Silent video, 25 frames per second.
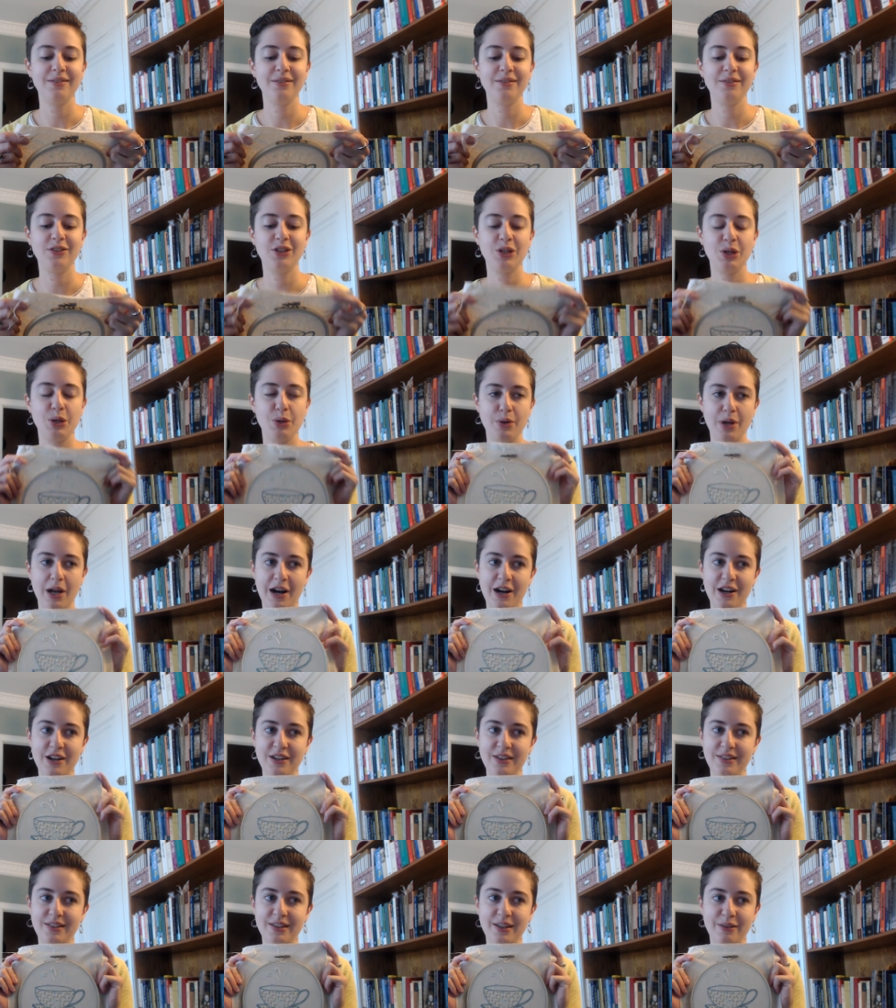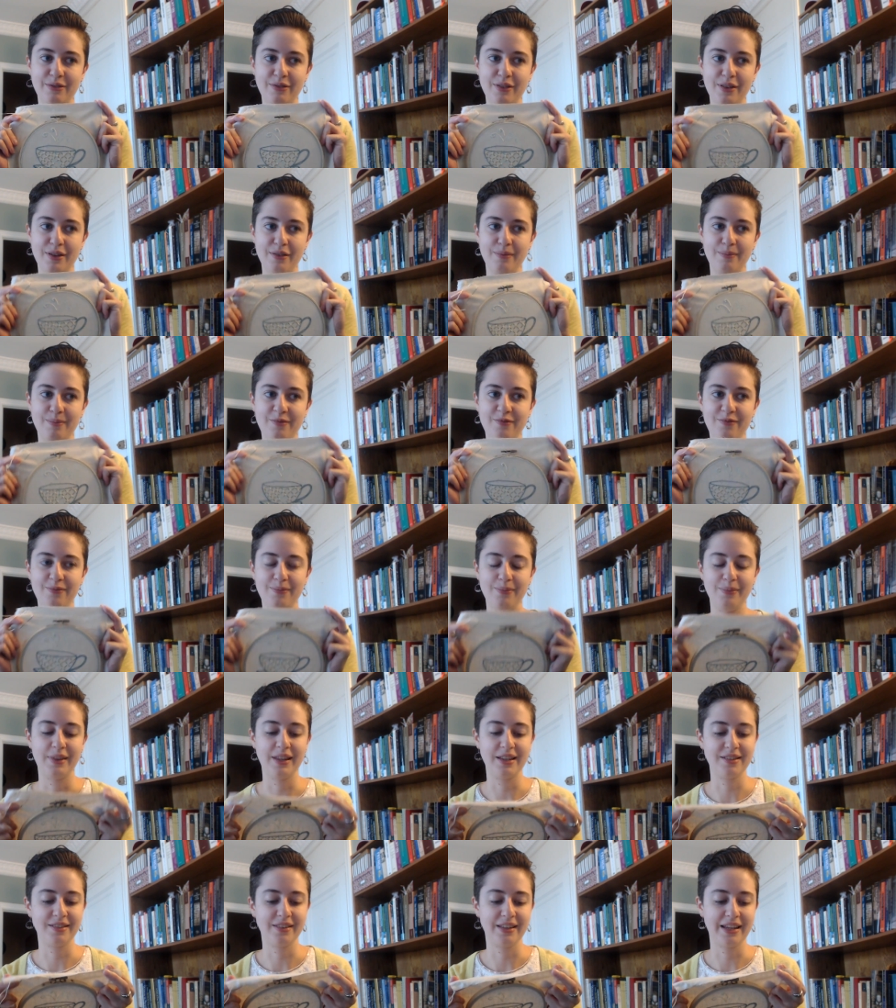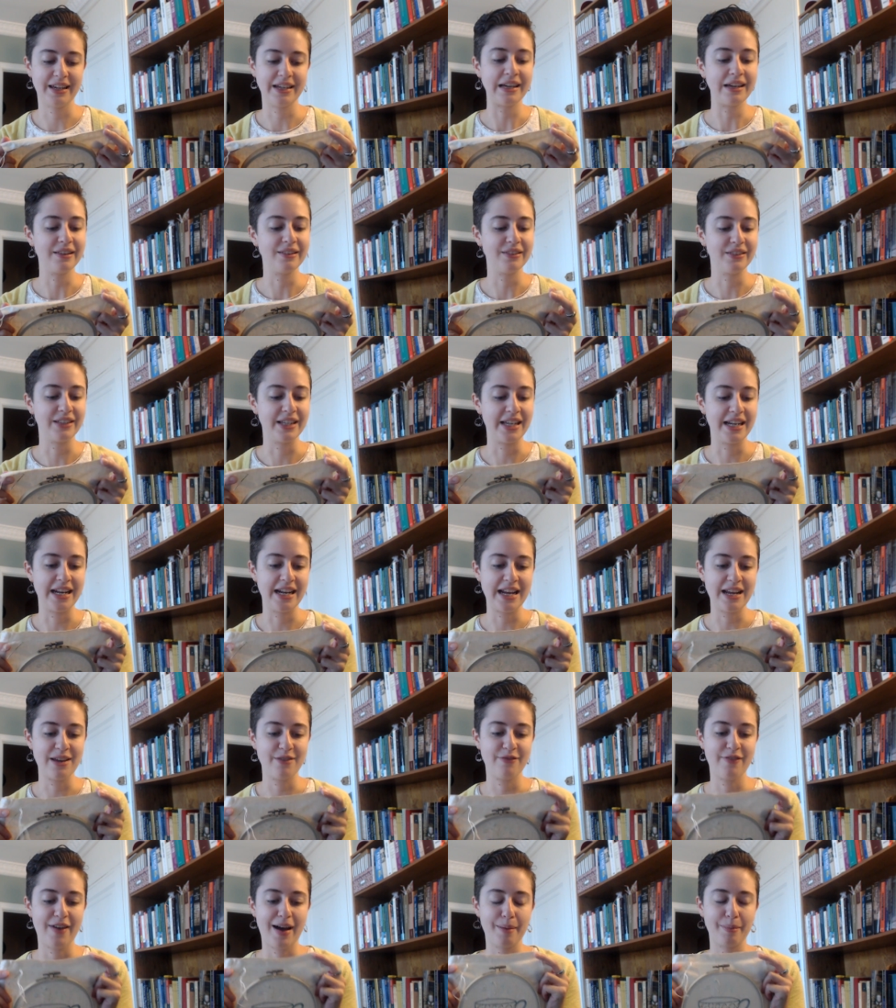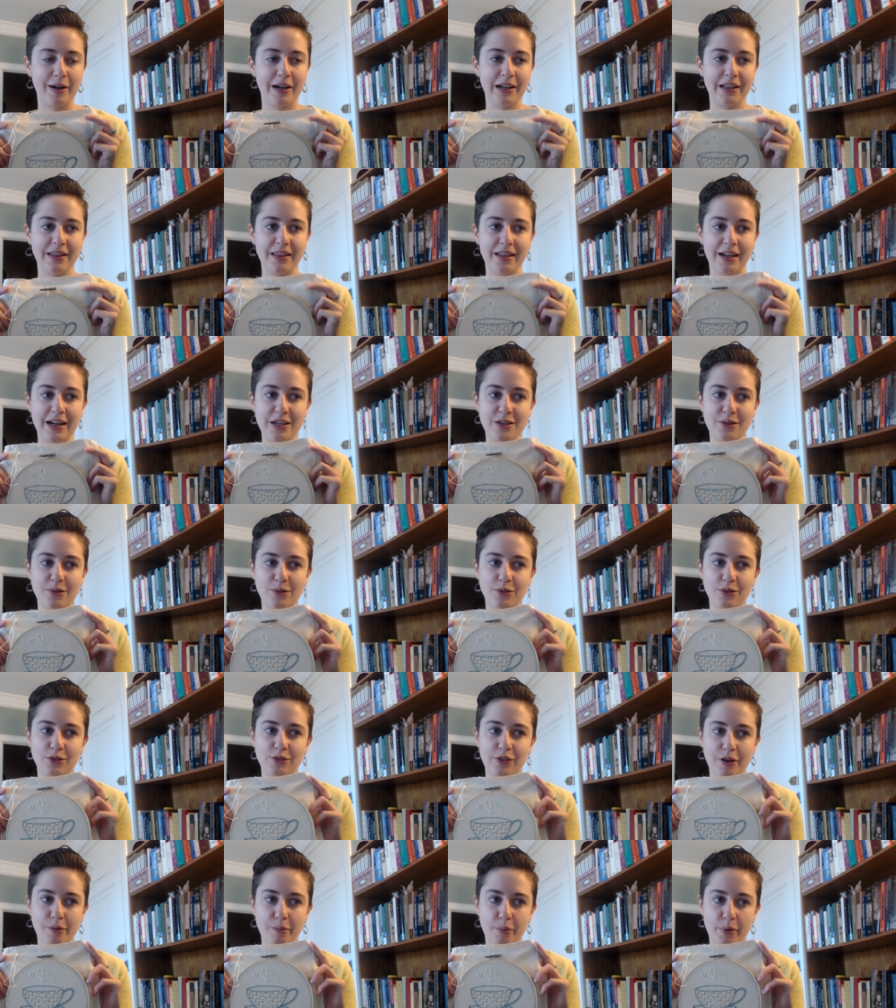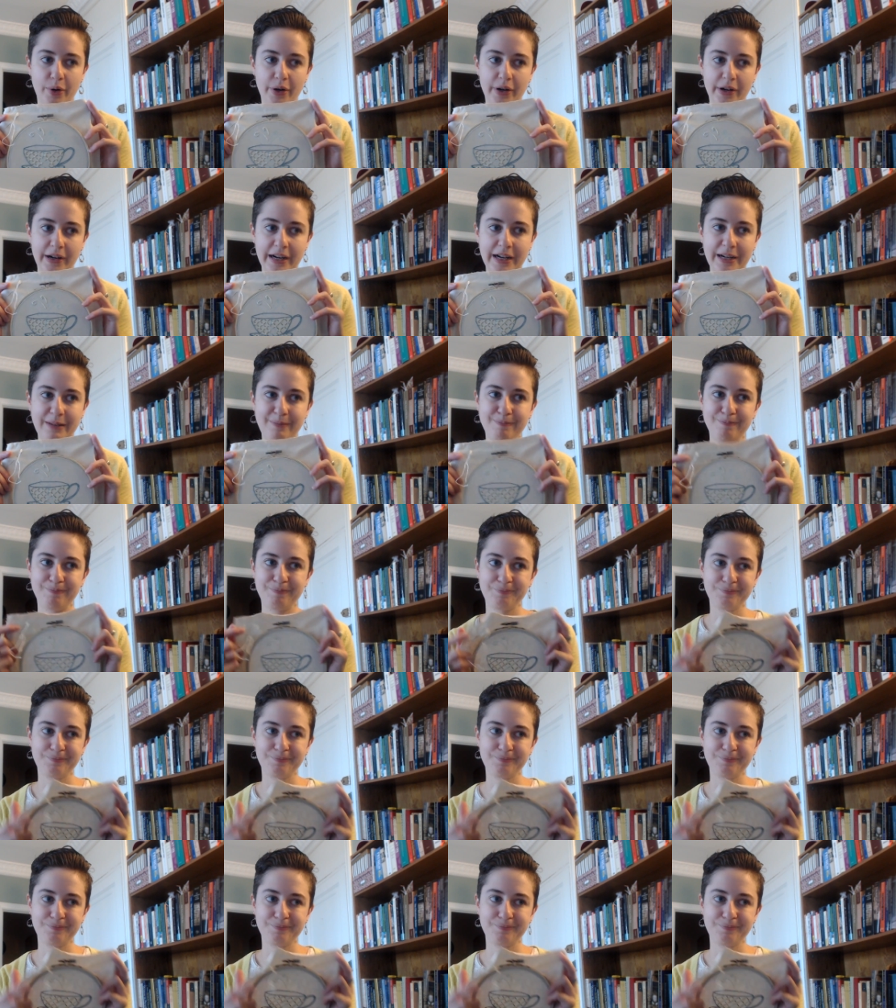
two yards of the this like lineny fabric that I use for embroidery.